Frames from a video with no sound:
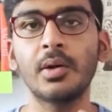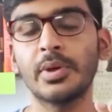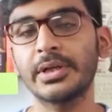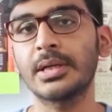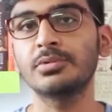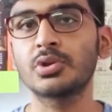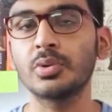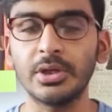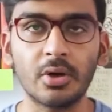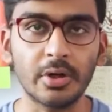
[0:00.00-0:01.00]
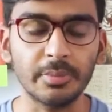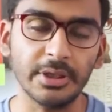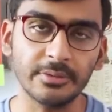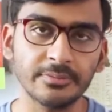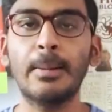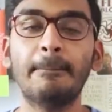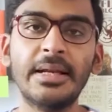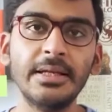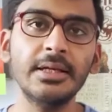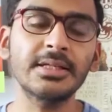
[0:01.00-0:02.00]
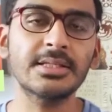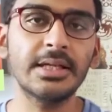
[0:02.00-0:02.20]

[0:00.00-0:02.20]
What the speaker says: when it comes to economy. Many years